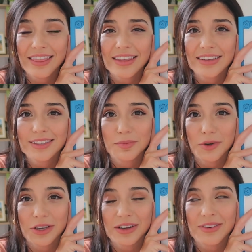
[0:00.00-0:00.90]
This
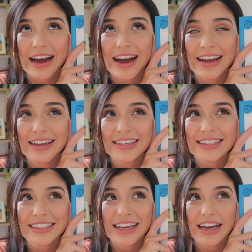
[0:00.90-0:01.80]
book, you
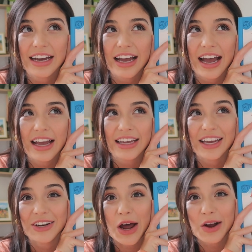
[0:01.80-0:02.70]
guys, I
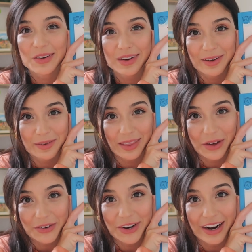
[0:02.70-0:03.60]
cannot read it
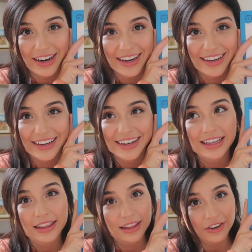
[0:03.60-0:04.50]
without crying,
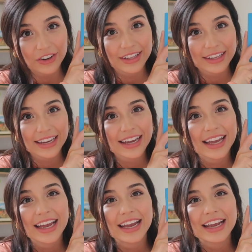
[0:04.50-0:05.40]
literally.
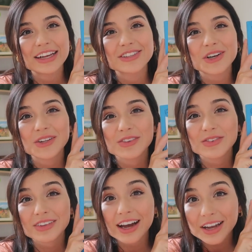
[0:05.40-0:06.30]
It's called
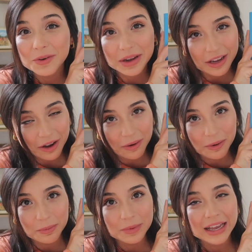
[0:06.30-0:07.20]
Fly Away
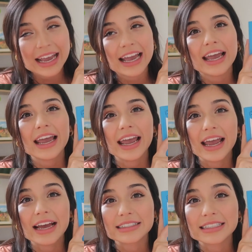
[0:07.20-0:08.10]
Home,
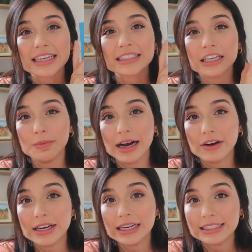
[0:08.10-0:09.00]
and it's
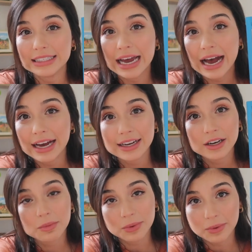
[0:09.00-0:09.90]
about a dad
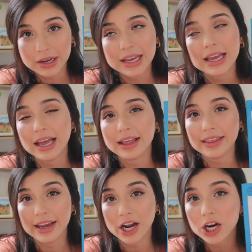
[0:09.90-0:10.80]
and a boy,
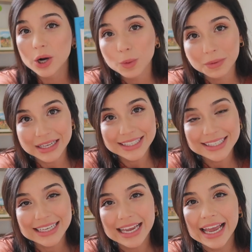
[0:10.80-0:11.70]
and they are
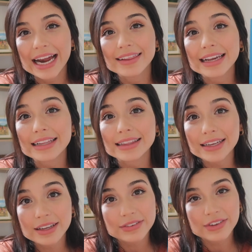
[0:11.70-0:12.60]
homeless, and they
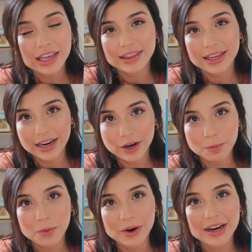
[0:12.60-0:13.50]
live in the
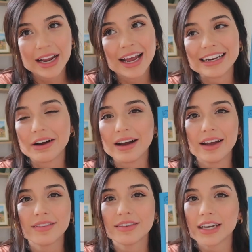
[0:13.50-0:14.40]
airport. Now, I
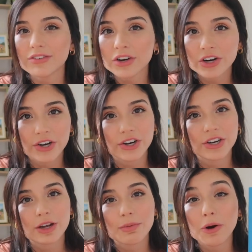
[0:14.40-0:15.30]
have never
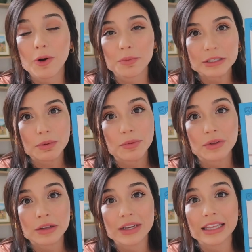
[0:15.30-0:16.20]
heard about homeless
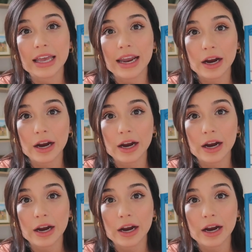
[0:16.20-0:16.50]
people living in the